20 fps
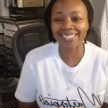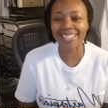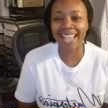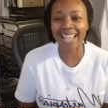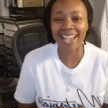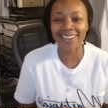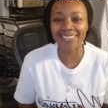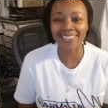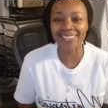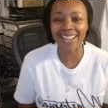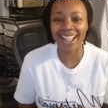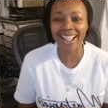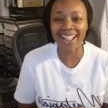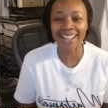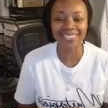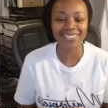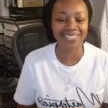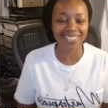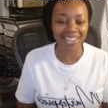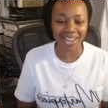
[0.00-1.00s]

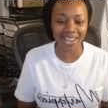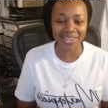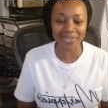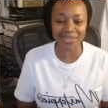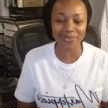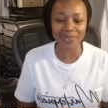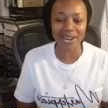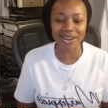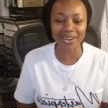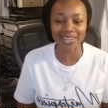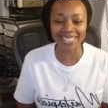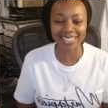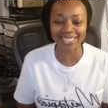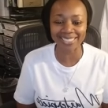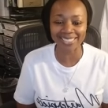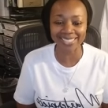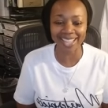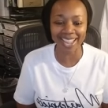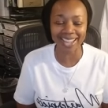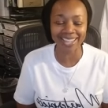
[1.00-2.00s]
Saturday, January
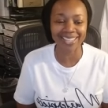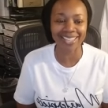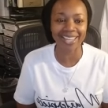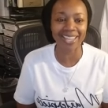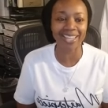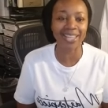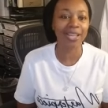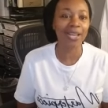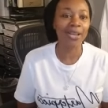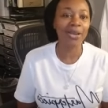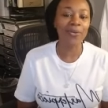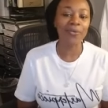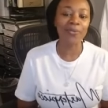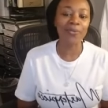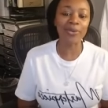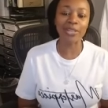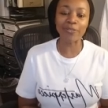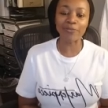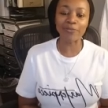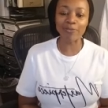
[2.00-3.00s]
2nd.
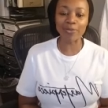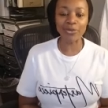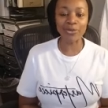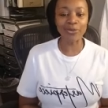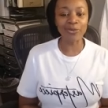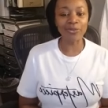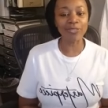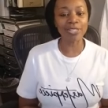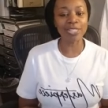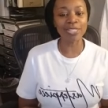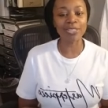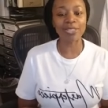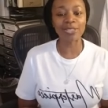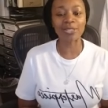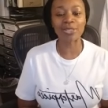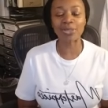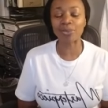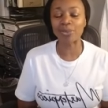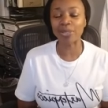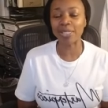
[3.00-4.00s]
We have moved
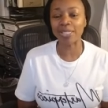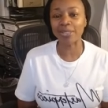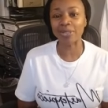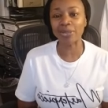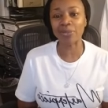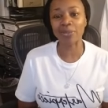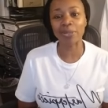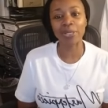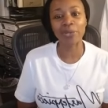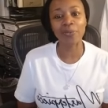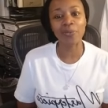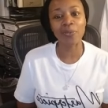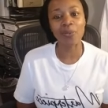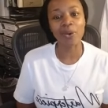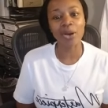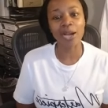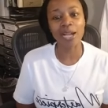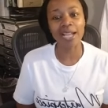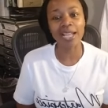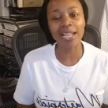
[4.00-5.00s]
into
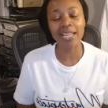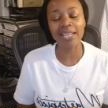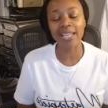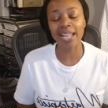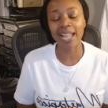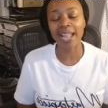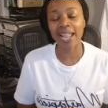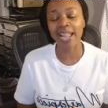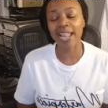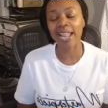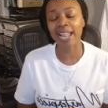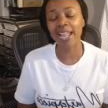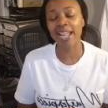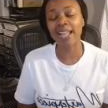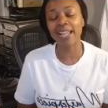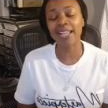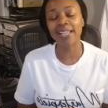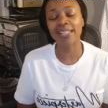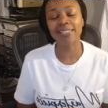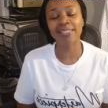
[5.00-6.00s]
2021,
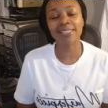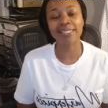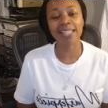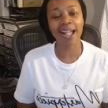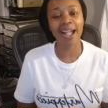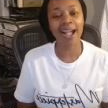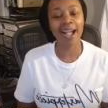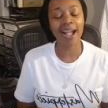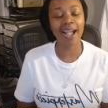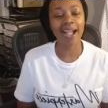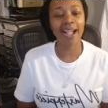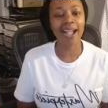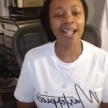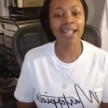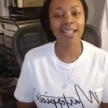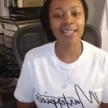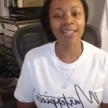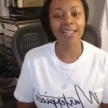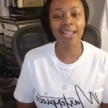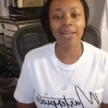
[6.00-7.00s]
and
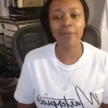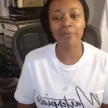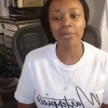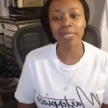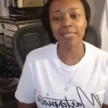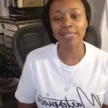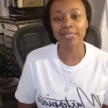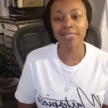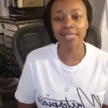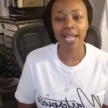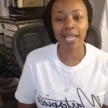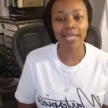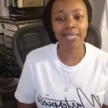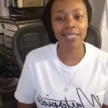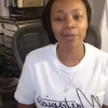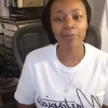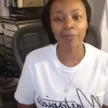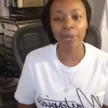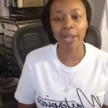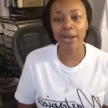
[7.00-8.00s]
I am
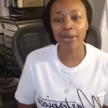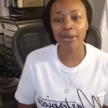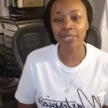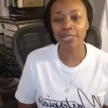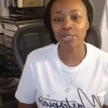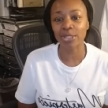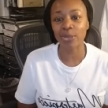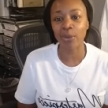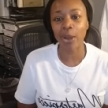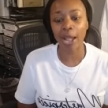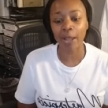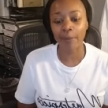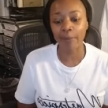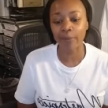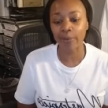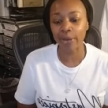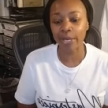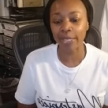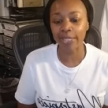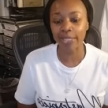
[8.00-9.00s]
excited about it, so I
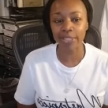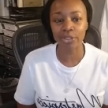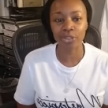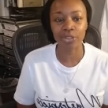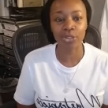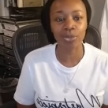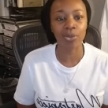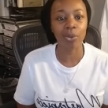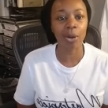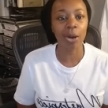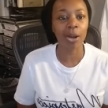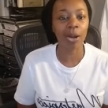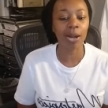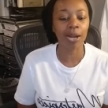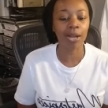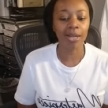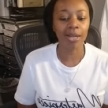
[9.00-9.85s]
pray that you are.